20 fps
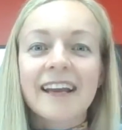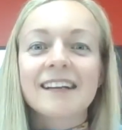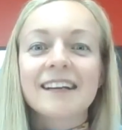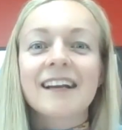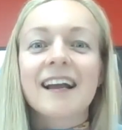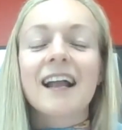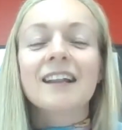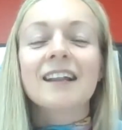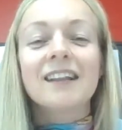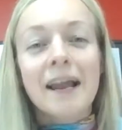
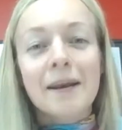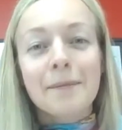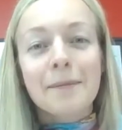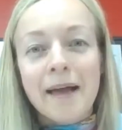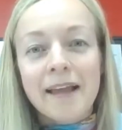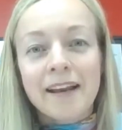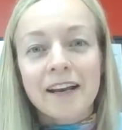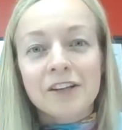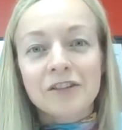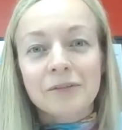in line
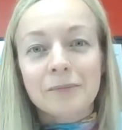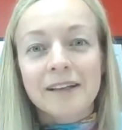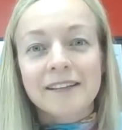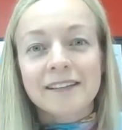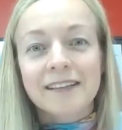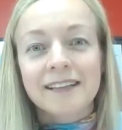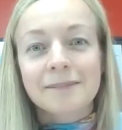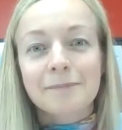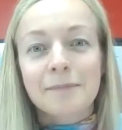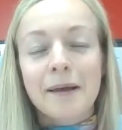
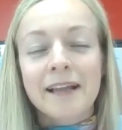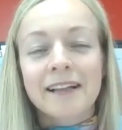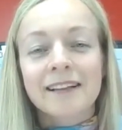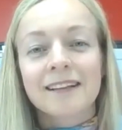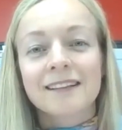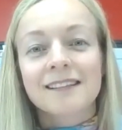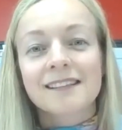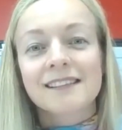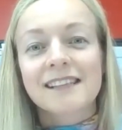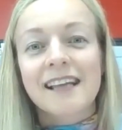management in
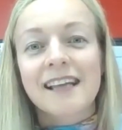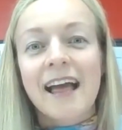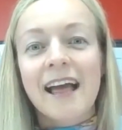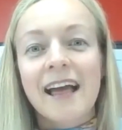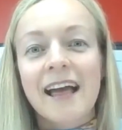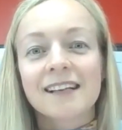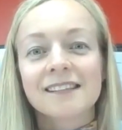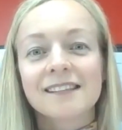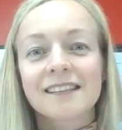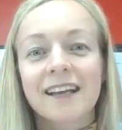metals,
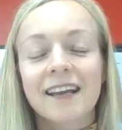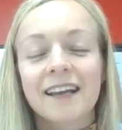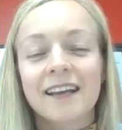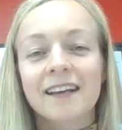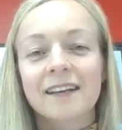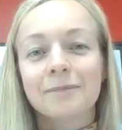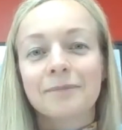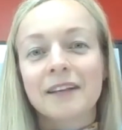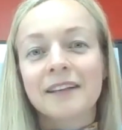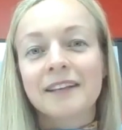and
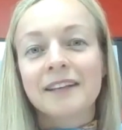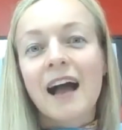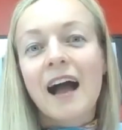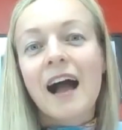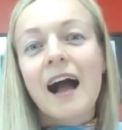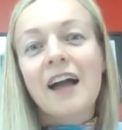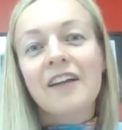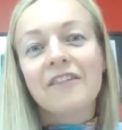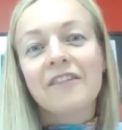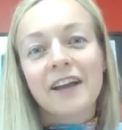in
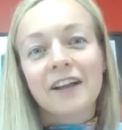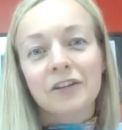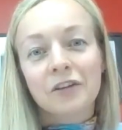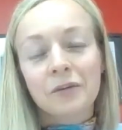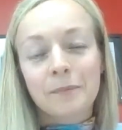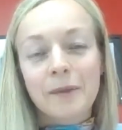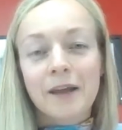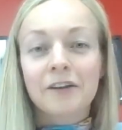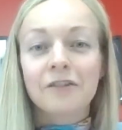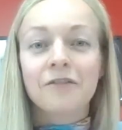
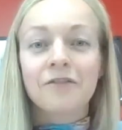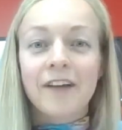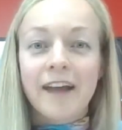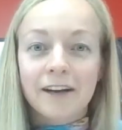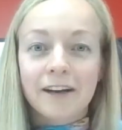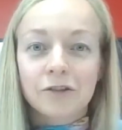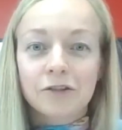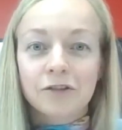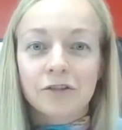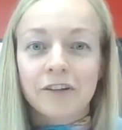high-value
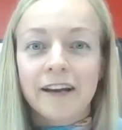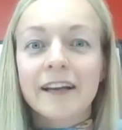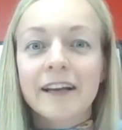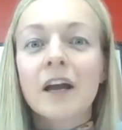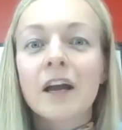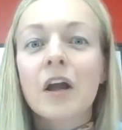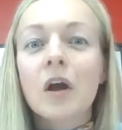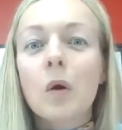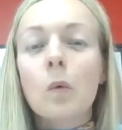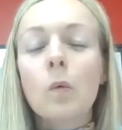
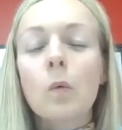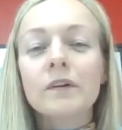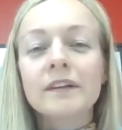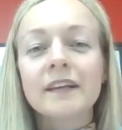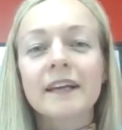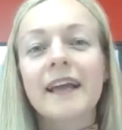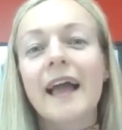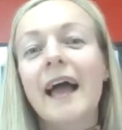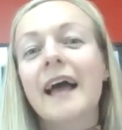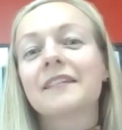manufacturing,
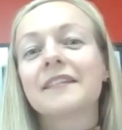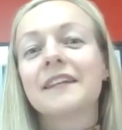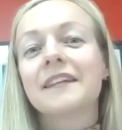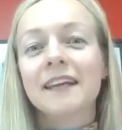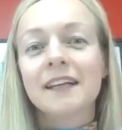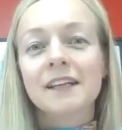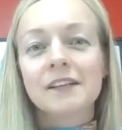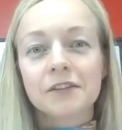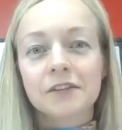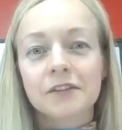working at the
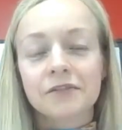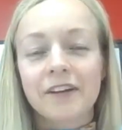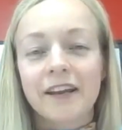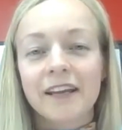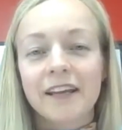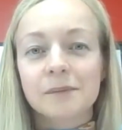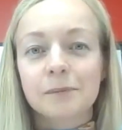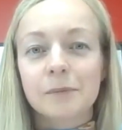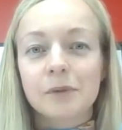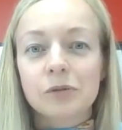
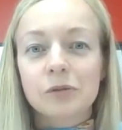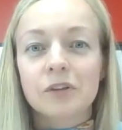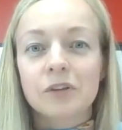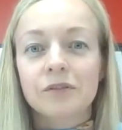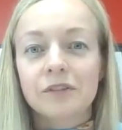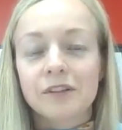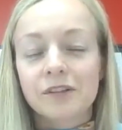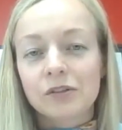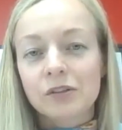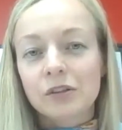interface between
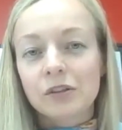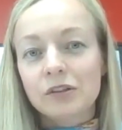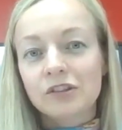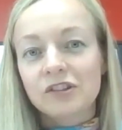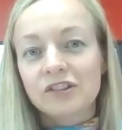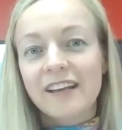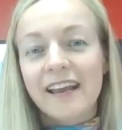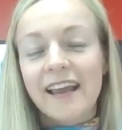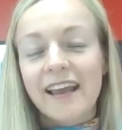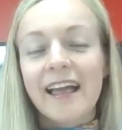
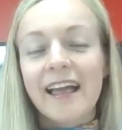research